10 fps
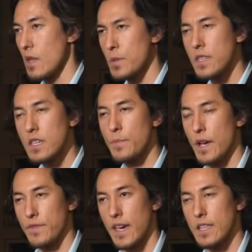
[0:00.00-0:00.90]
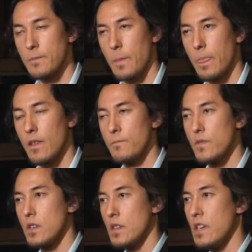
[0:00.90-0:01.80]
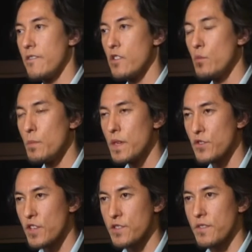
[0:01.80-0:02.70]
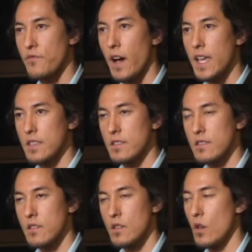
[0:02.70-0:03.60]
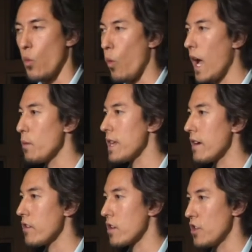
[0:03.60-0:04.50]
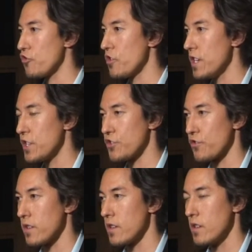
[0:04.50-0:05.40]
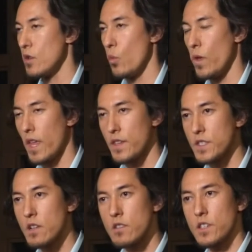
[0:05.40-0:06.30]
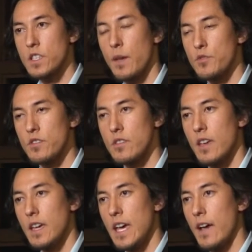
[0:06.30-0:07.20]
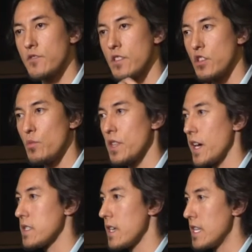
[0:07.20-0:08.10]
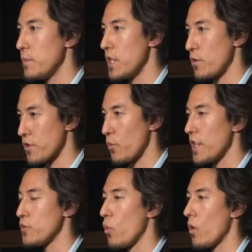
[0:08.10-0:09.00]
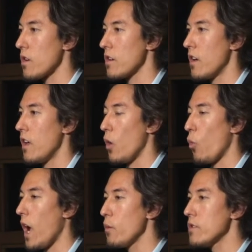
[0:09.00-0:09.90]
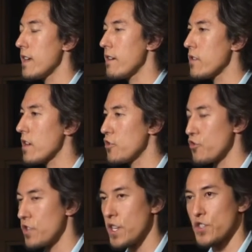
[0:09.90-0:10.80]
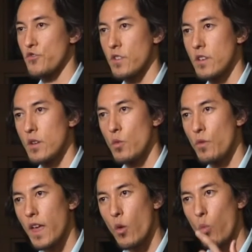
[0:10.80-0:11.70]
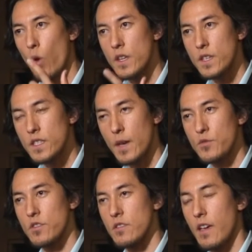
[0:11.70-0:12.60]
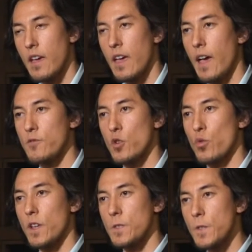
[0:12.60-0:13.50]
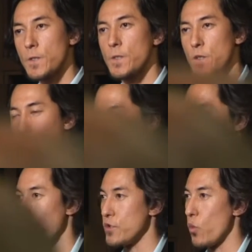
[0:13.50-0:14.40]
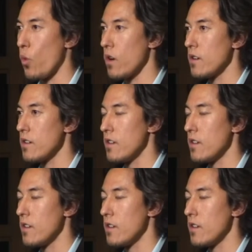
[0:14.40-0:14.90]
But think about that. If human beings are naturally violent, why would every country in history, without a single exception, have to dehumanize the enemy in order to wage war? Why would every country in history, without one exception, have to create distance in order to wage war?